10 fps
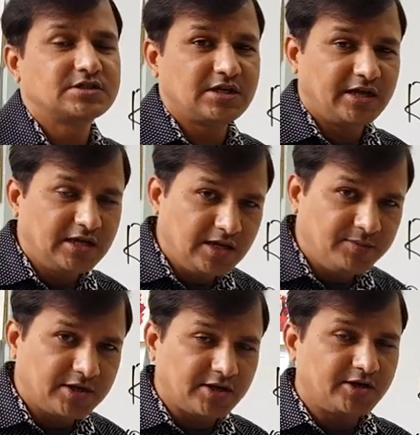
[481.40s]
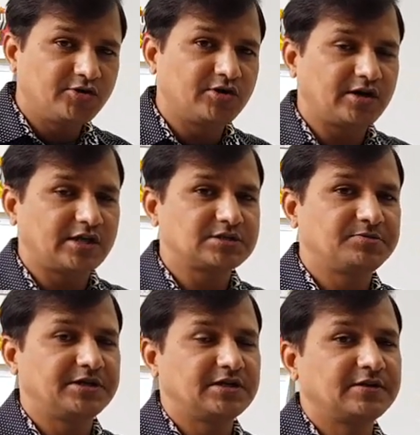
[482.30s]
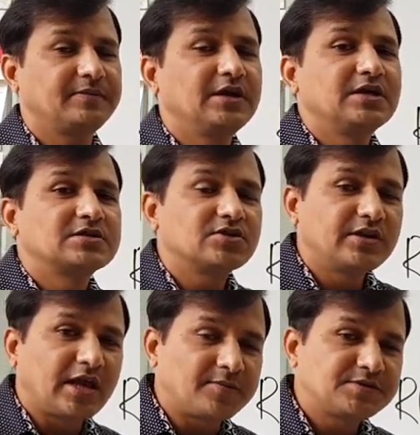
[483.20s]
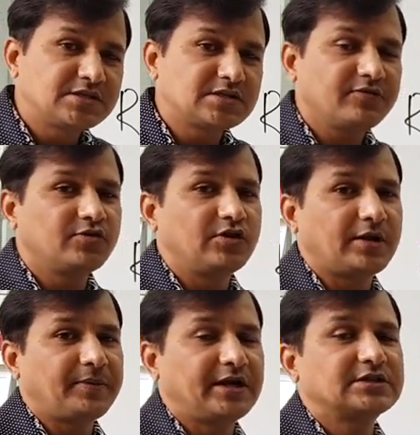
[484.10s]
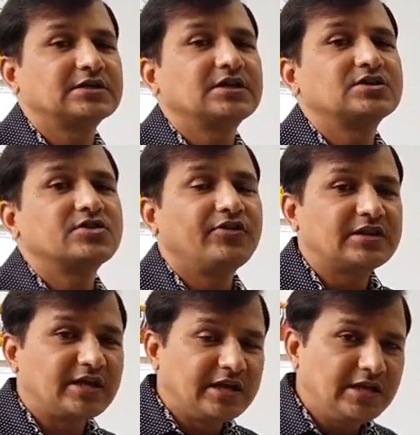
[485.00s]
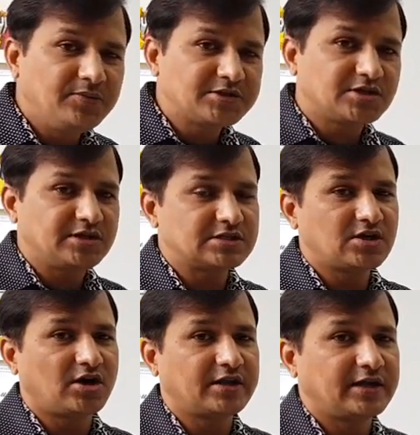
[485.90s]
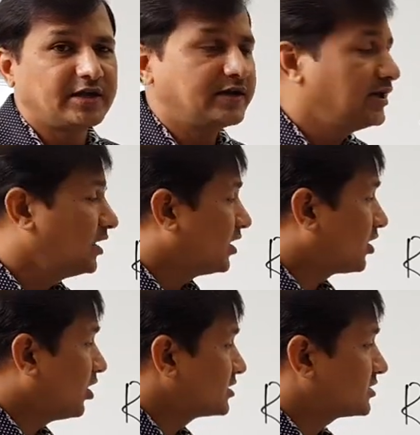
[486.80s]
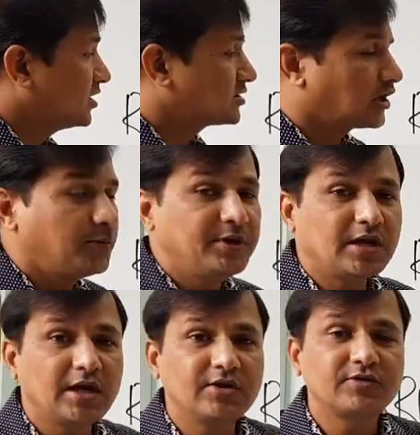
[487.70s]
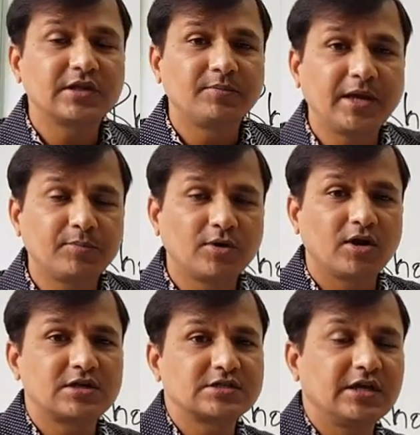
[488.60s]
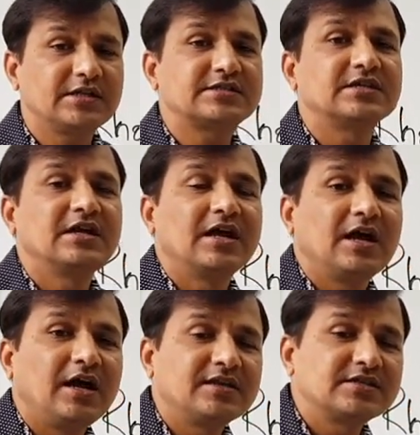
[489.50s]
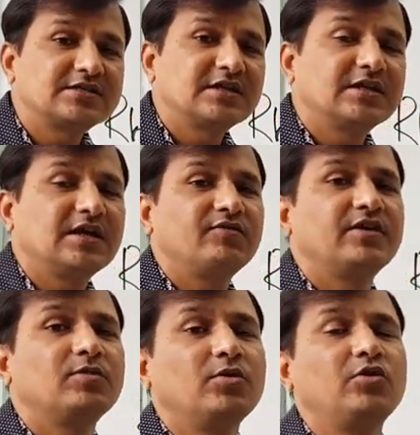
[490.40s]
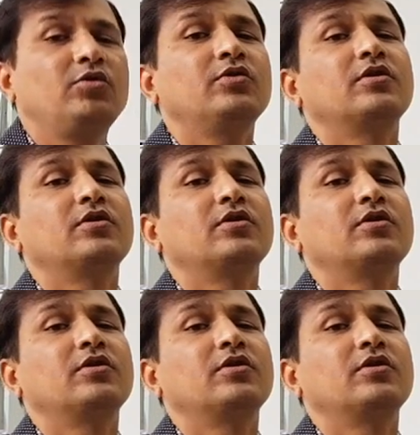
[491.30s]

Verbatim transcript: is an inhibitor in neurotransmitter. So in the absence of glutamate, so when the inhibition is not there, rod cells communicate with the bipolar cells and the signal will move